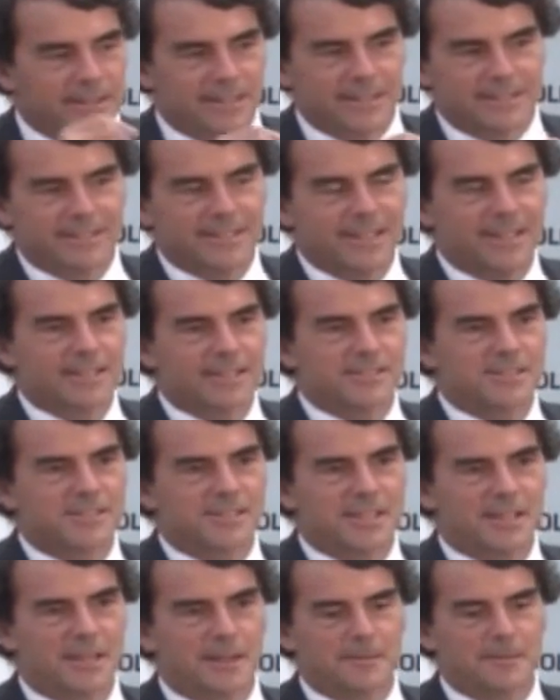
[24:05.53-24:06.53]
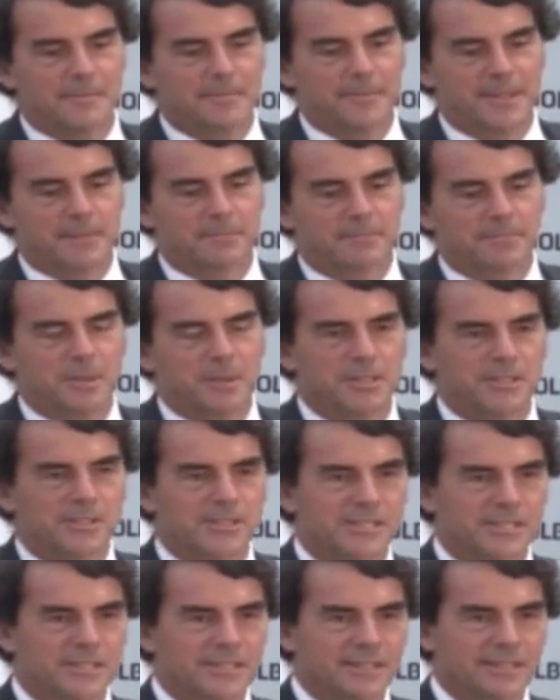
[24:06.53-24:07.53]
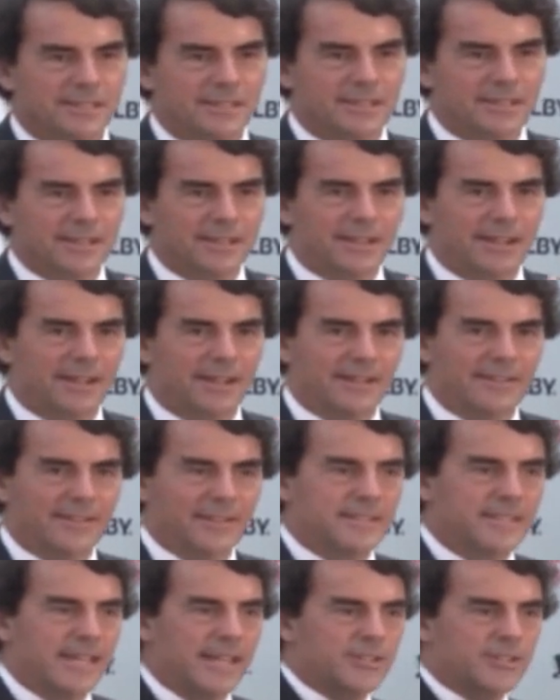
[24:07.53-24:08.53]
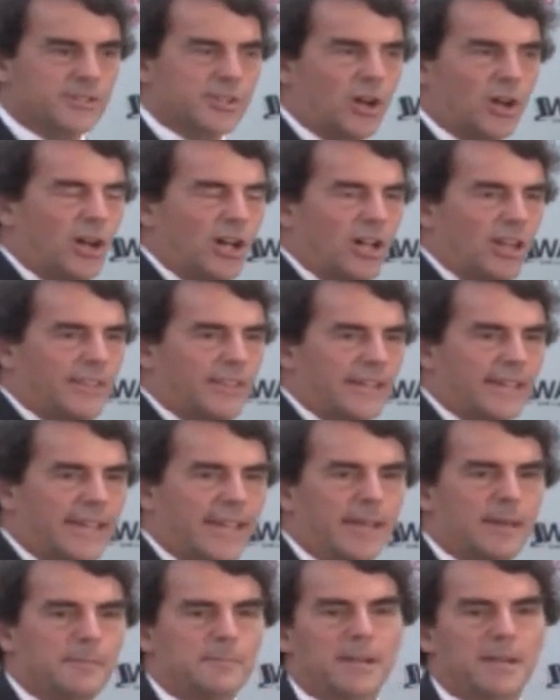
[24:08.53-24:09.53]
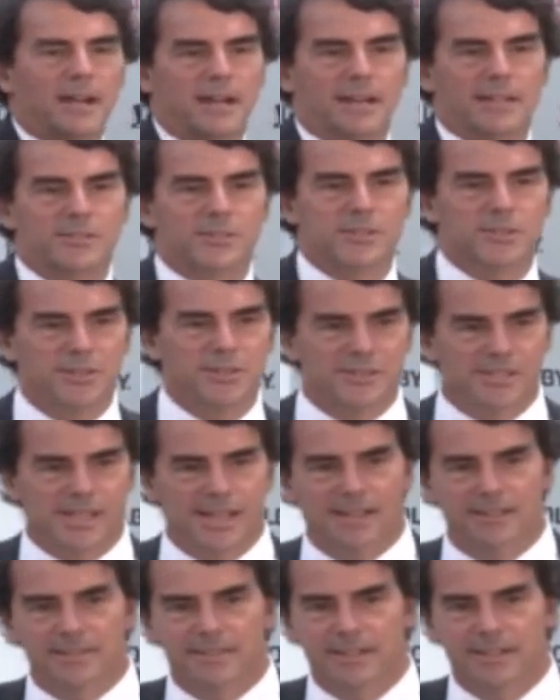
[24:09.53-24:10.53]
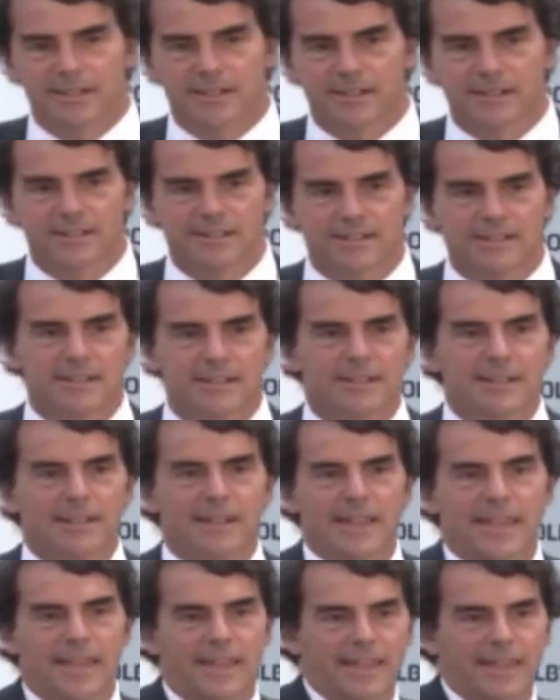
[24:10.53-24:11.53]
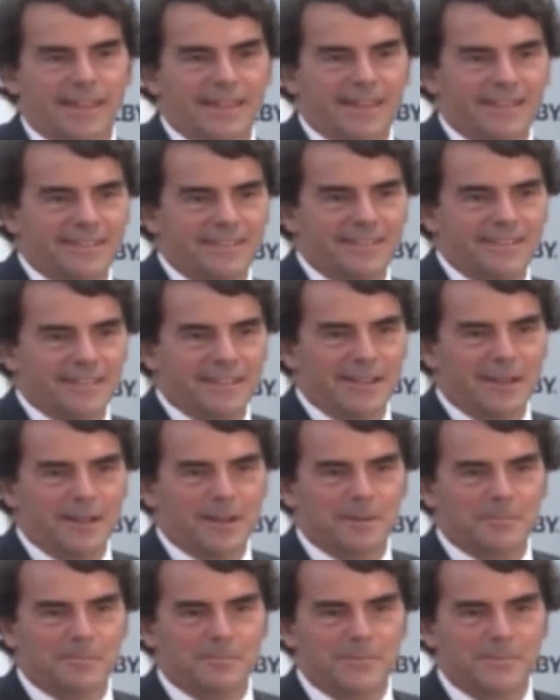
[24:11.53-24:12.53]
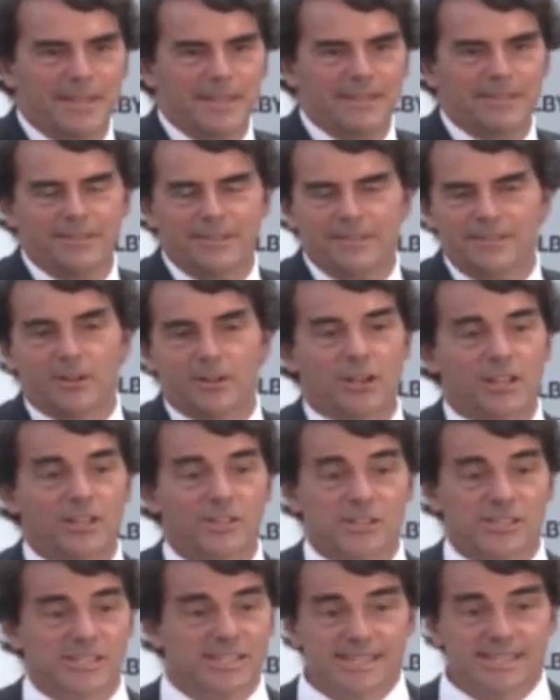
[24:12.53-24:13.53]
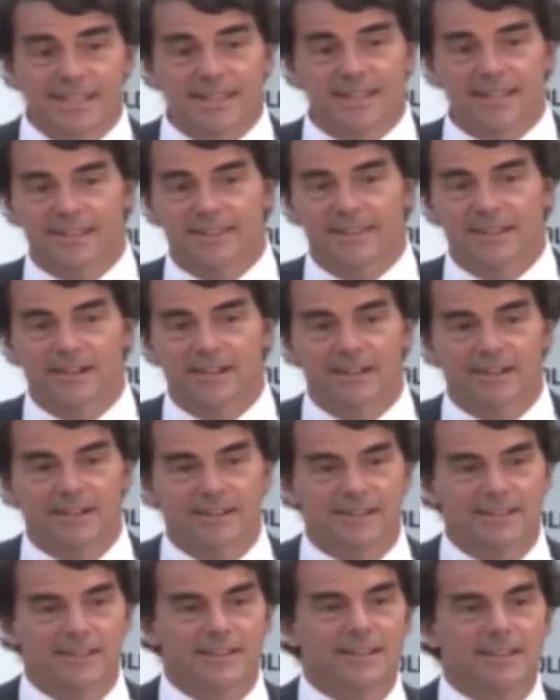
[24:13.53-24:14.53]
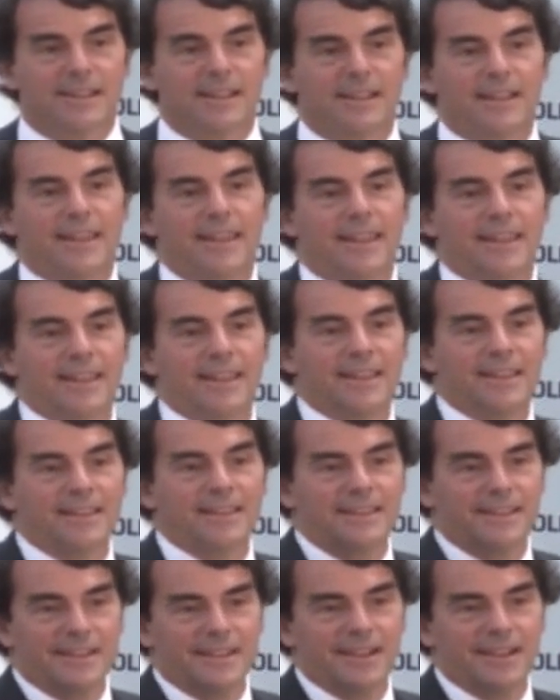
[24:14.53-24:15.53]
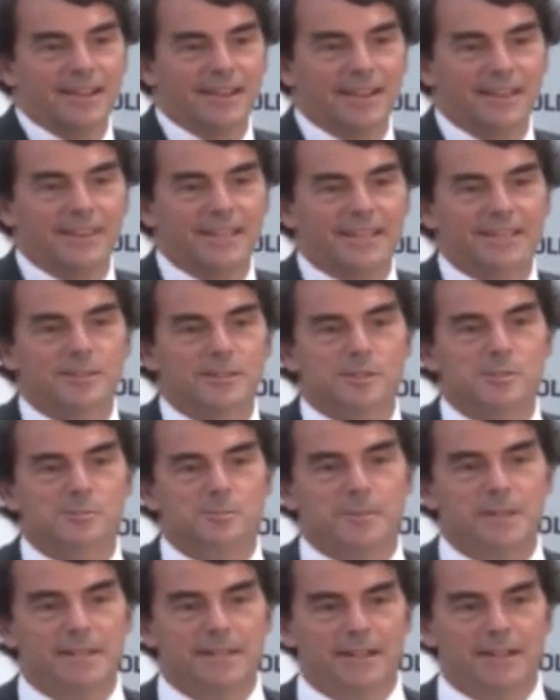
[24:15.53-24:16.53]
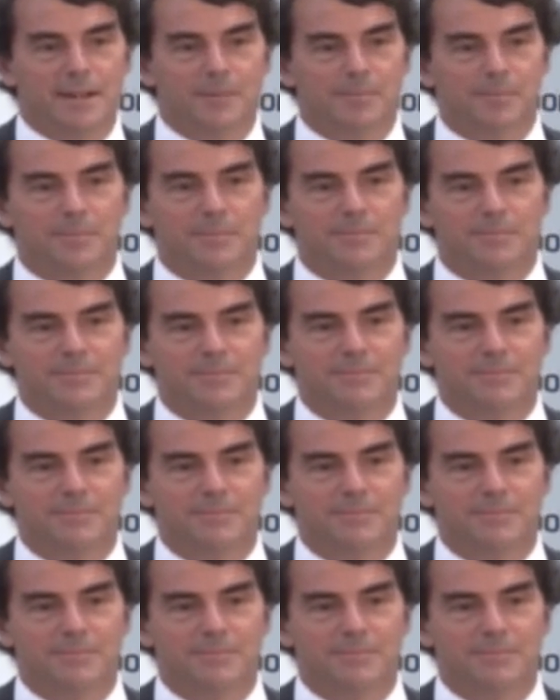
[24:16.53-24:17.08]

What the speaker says: that does that takes all the game consoles out there, and they're all just sitting there, and they can speed up